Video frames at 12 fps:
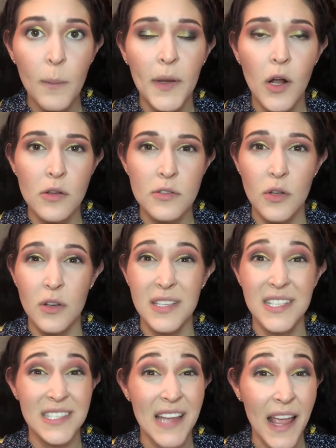but also to
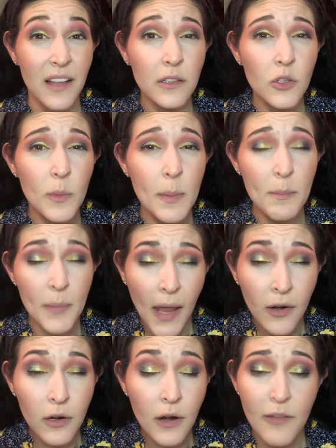stay a little bit
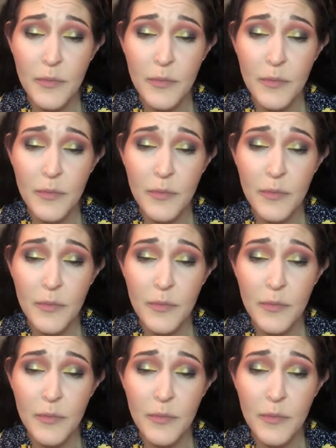better.